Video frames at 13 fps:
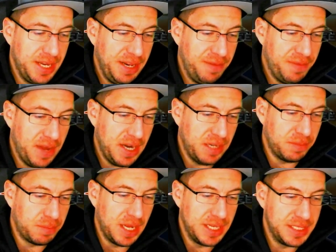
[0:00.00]
a
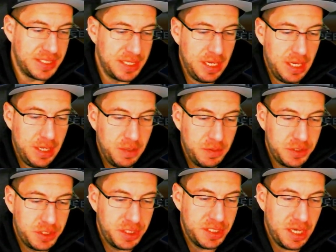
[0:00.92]
final prize,
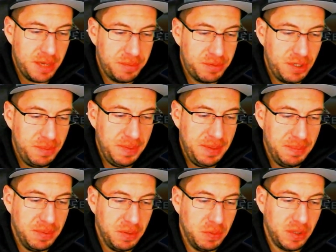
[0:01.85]
which the top 3
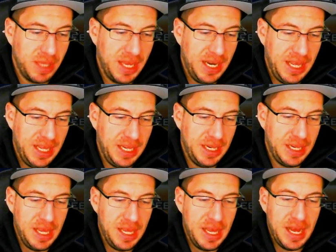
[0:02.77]
people will get
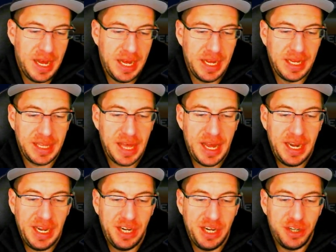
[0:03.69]
a
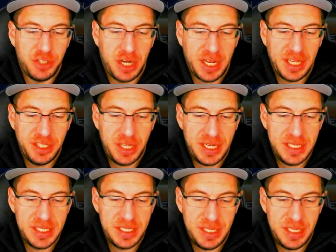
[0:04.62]
gladiator dragon
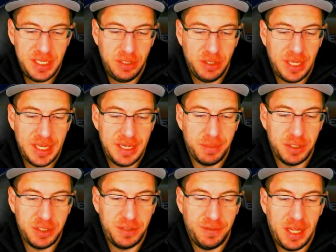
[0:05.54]
chest. You'll get a
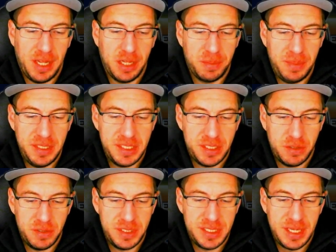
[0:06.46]
bunch of alchemy
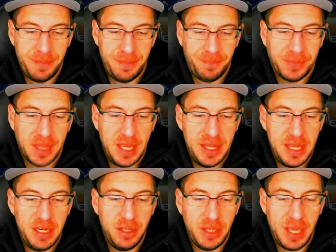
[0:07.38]
stones, and
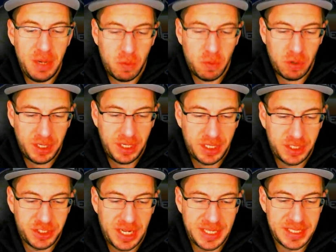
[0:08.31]
then you'll get
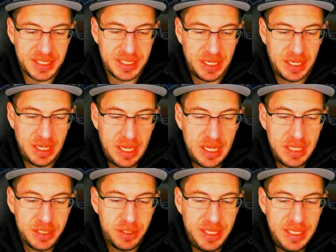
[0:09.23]
warrior chests.
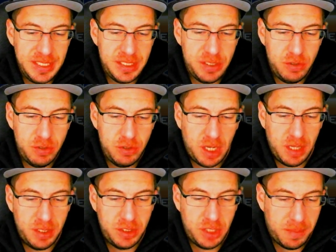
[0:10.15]
So these do
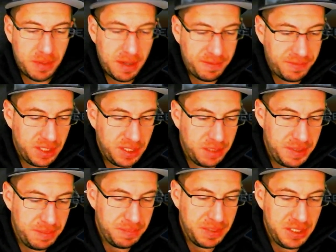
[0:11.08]
drop off a little
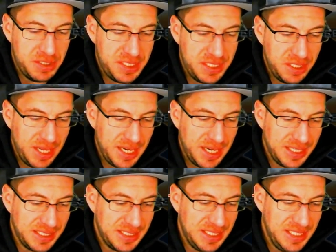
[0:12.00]
bit, but you still get
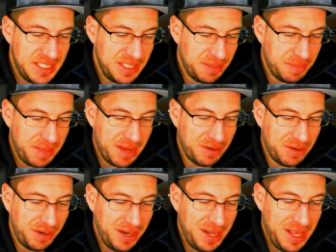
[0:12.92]
a decent amount,